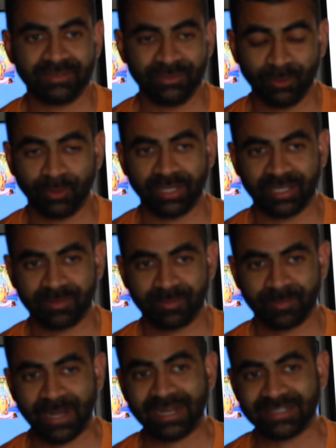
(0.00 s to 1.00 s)
yogic
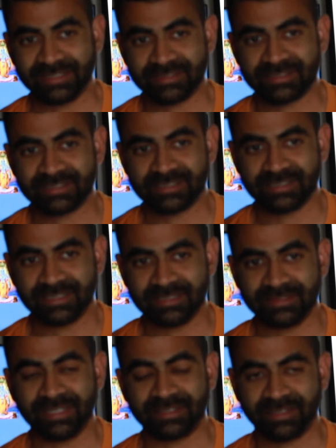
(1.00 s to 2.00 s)
practice
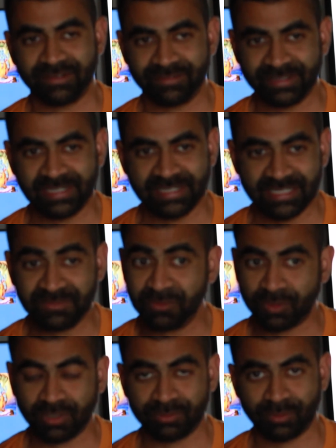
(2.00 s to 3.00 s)
that can really give
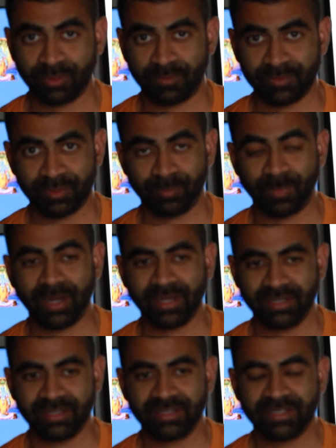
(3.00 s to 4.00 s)
you control over your
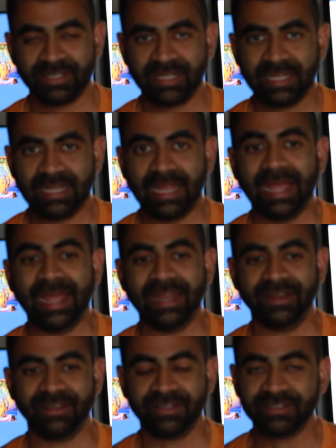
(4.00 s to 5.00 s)
mind.
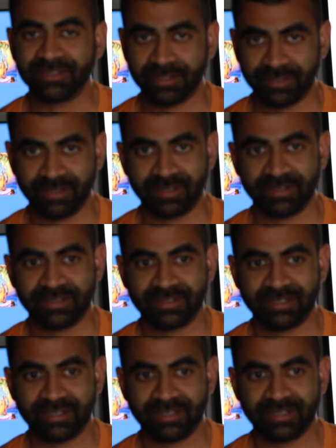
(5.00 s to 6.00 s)
And in turn,
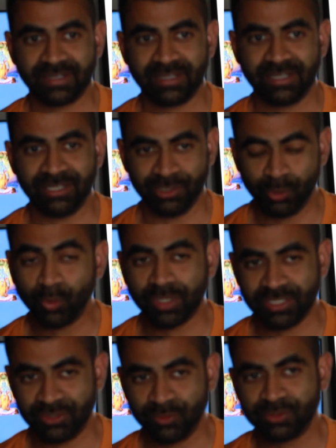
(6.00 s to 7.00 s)
you
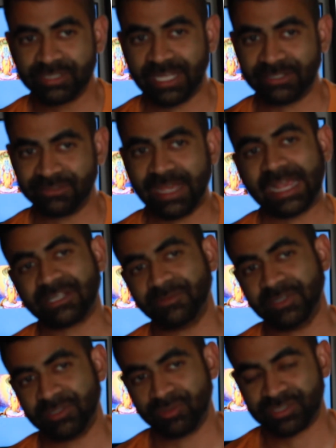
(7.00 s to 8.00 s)
can use that to
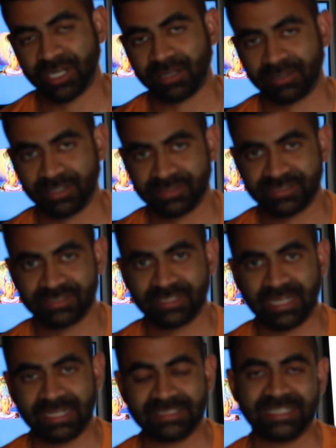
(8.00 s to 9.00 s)
activate your chakras
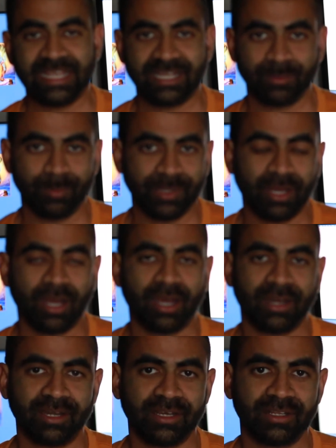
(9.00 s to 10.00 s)
and take it
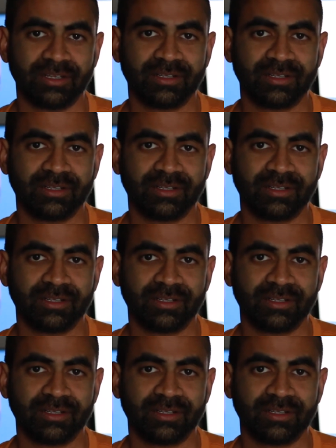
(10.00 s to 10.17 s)
beyond